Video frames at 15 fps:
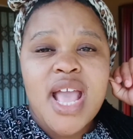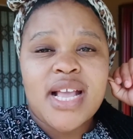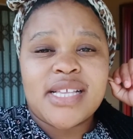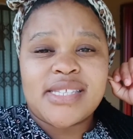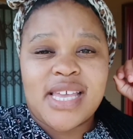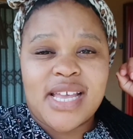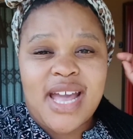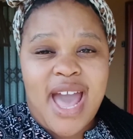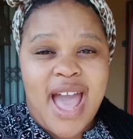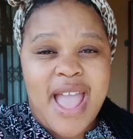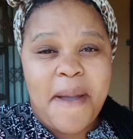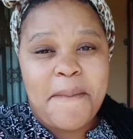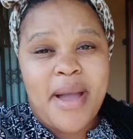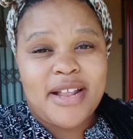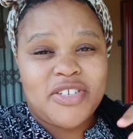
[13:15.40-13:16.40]
It's a
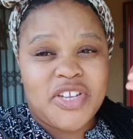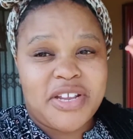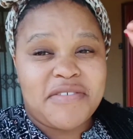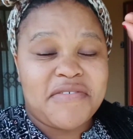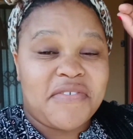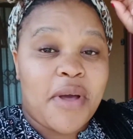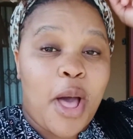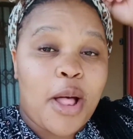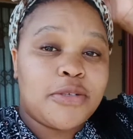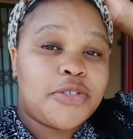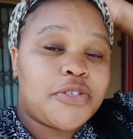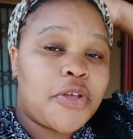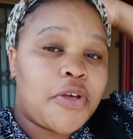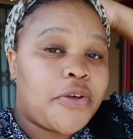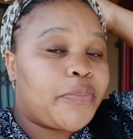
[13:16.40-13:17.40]
Kaya Manje in Val,
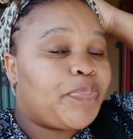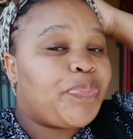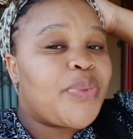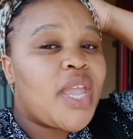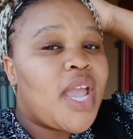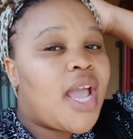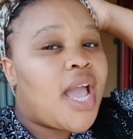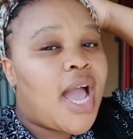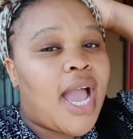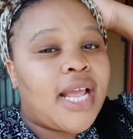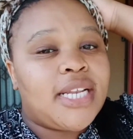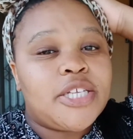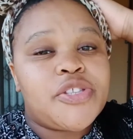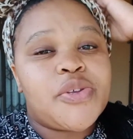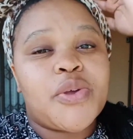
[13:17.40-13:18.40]
so
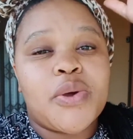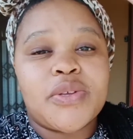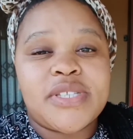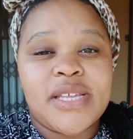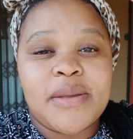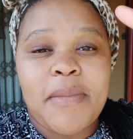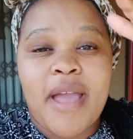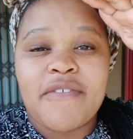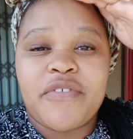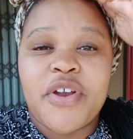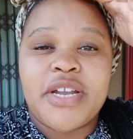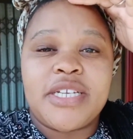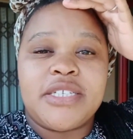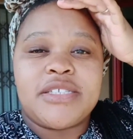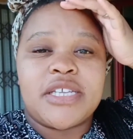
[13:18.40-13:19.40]
I need to go see my
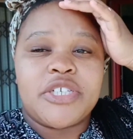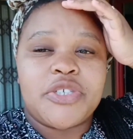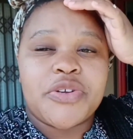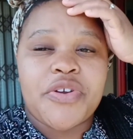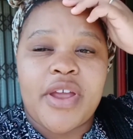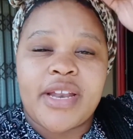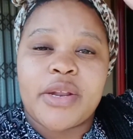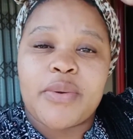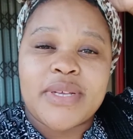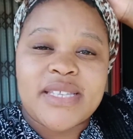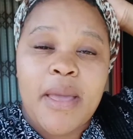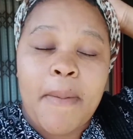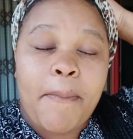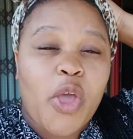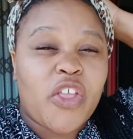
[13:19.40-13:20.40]
friend in Centurion. It was
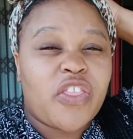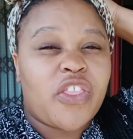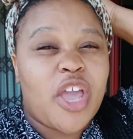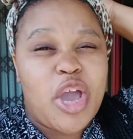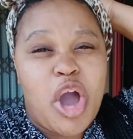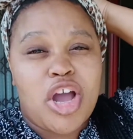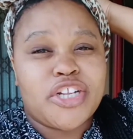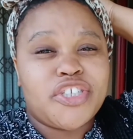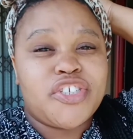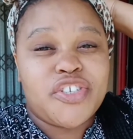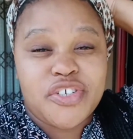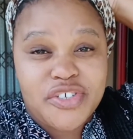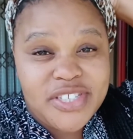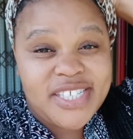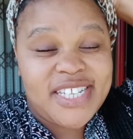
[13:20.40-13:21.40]
her birthday on
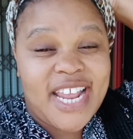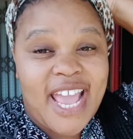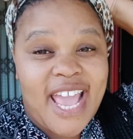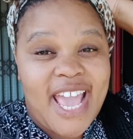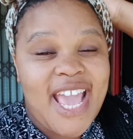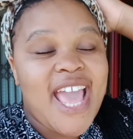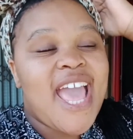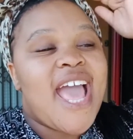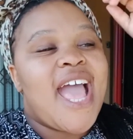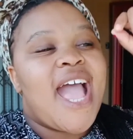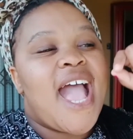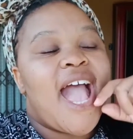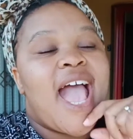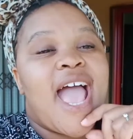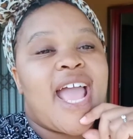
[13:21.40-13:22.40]
Tuesday,
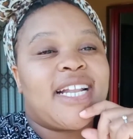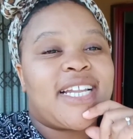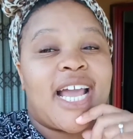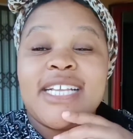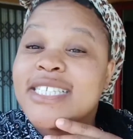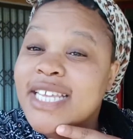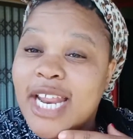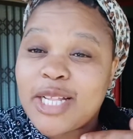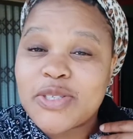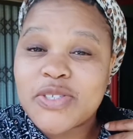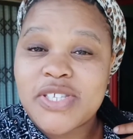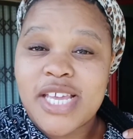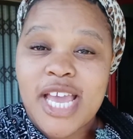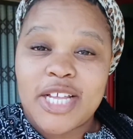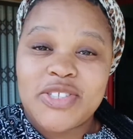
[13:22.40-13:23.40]
and I said I'll
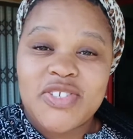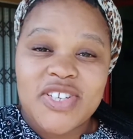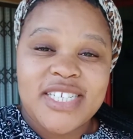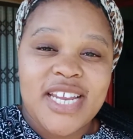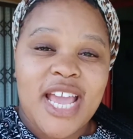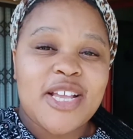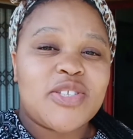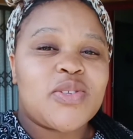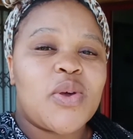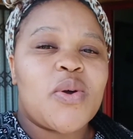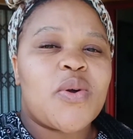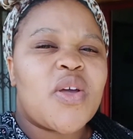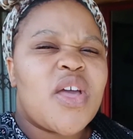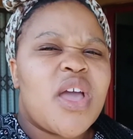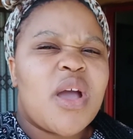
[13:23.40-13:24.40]
see her today.
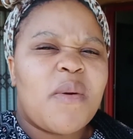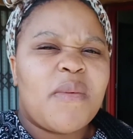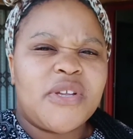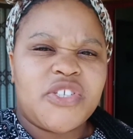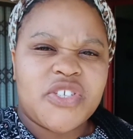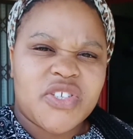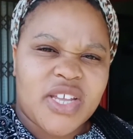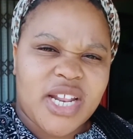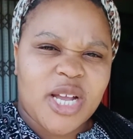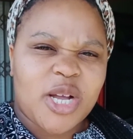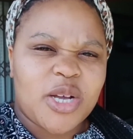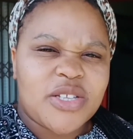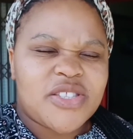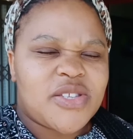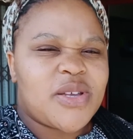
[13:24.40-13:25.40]
So we're just gonna
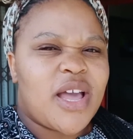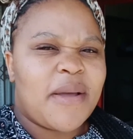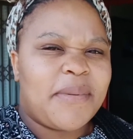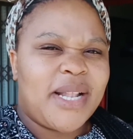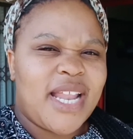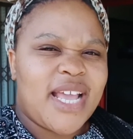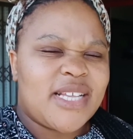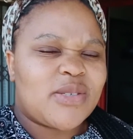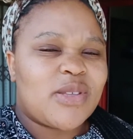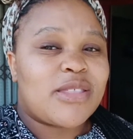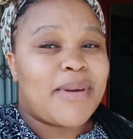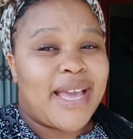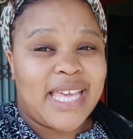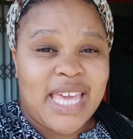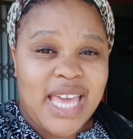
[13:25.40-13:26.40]
go to her place with
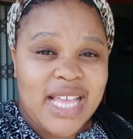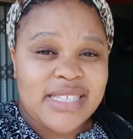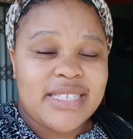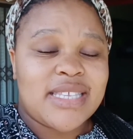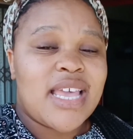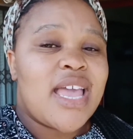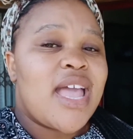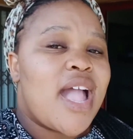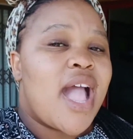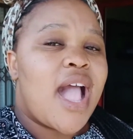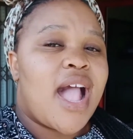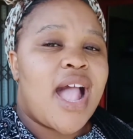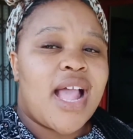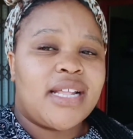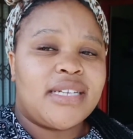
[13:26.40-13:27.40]
my kids,
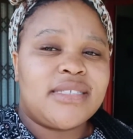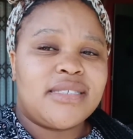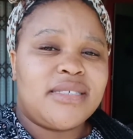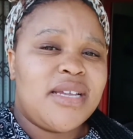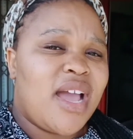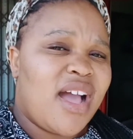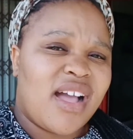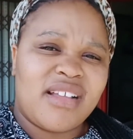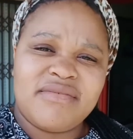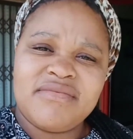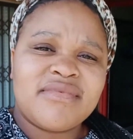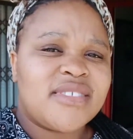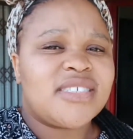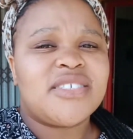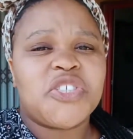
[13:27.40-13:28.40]
and yeah,
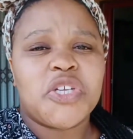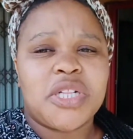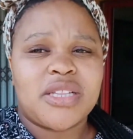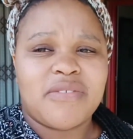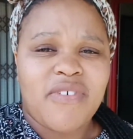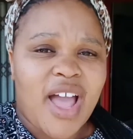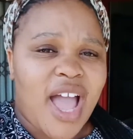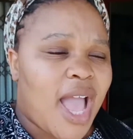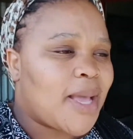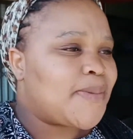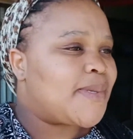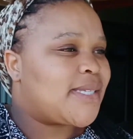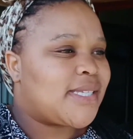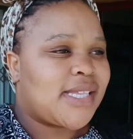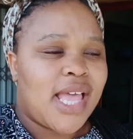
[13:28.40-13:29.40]
just chilled
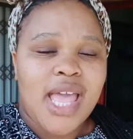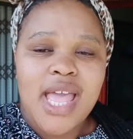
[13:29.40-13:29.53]
vibes.